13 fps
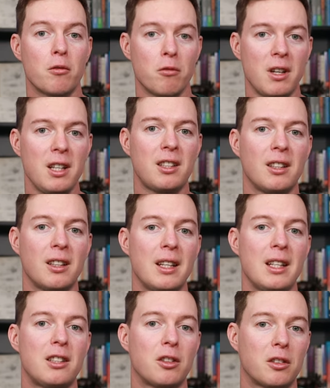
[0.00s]

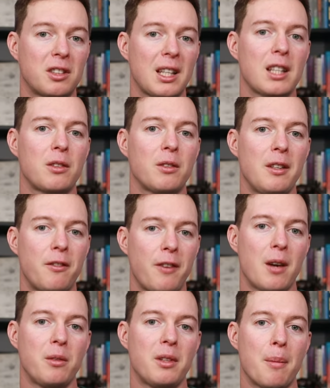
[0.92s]
recently successfully
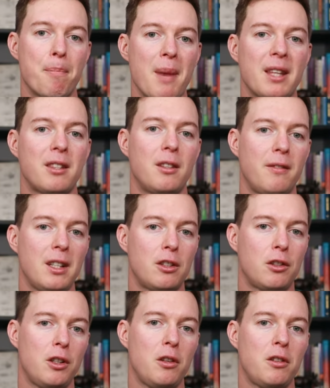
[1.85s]
found a method of
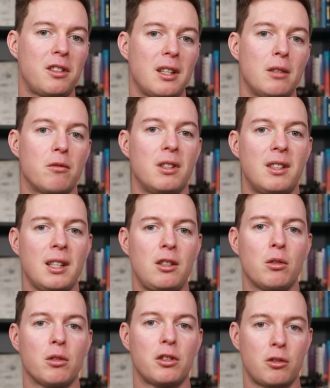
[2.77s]
introducing
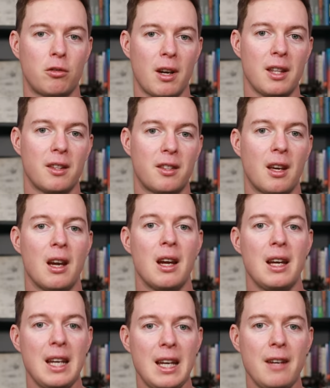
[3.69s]
residual strength
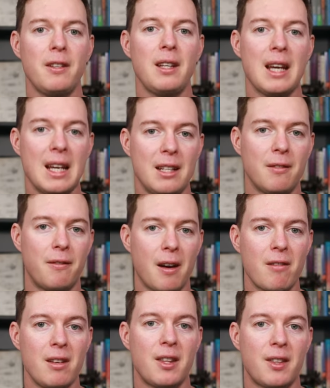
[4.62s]
even in
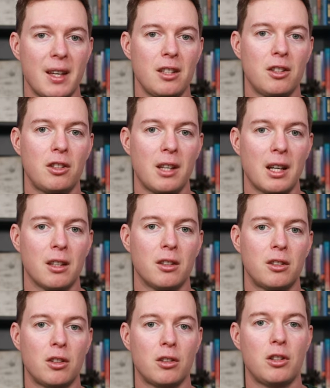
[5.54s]
very thin
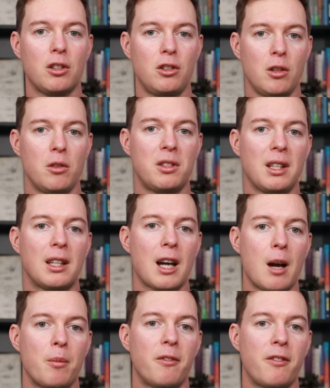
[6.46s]
shells such as used in
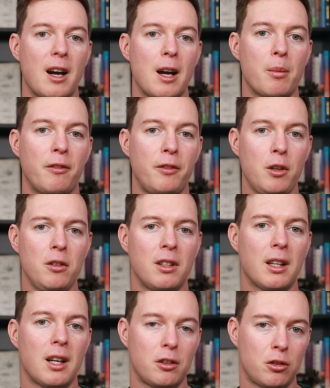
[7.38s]
carbon fibre
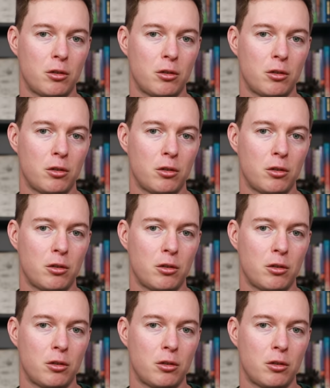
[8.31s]
fuselage